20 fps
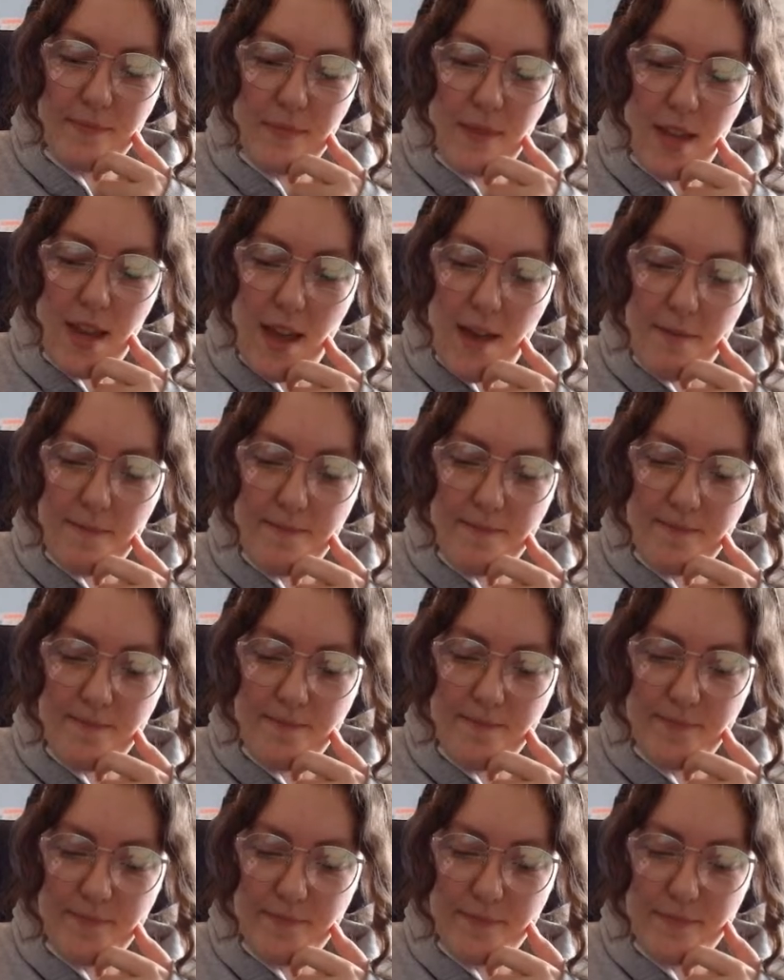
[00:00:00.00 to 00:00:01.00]
yeah,
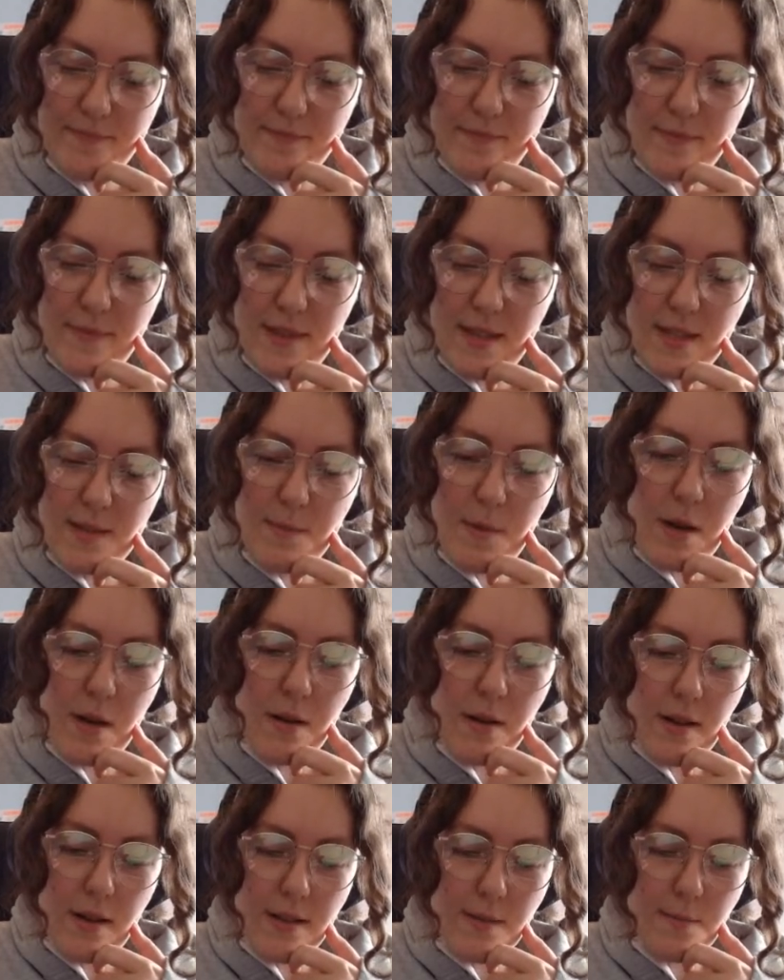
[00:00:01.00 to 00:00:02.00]
it's
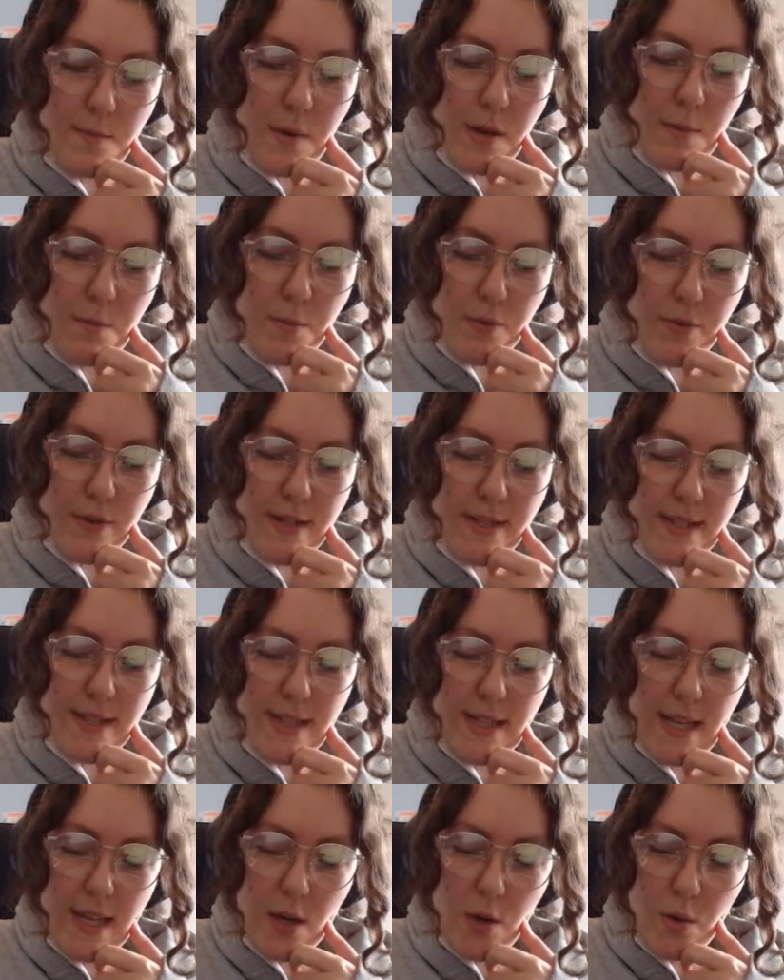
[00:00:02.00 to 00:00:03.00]
been
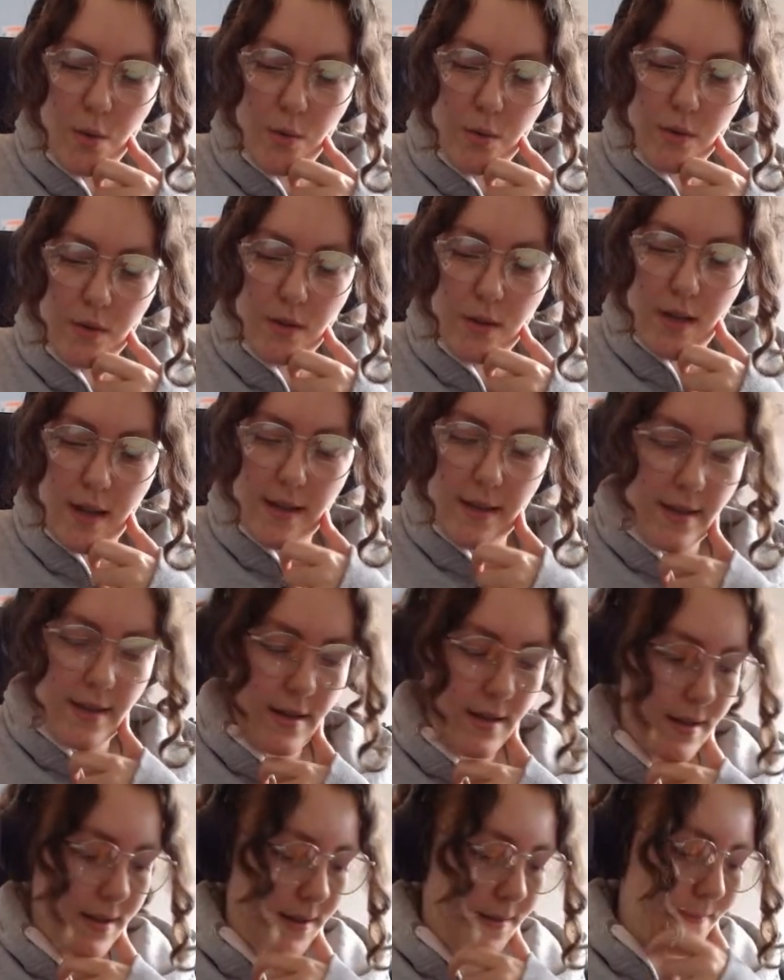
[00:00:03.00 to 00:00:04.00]
pretty cool, I
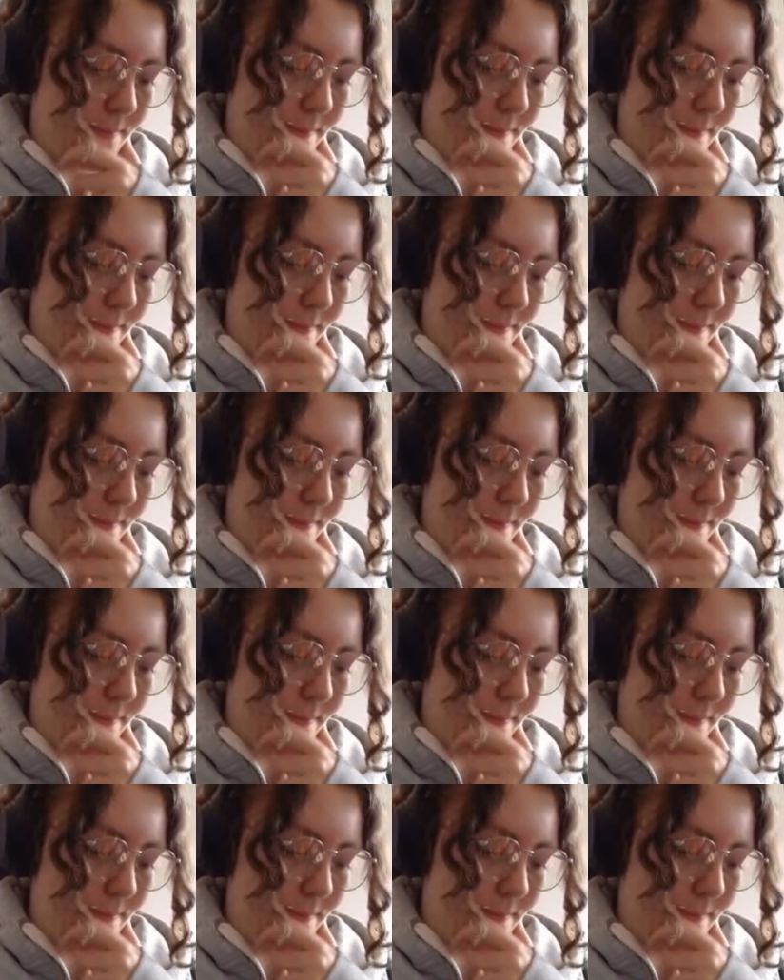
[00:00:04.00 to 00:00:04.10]
think.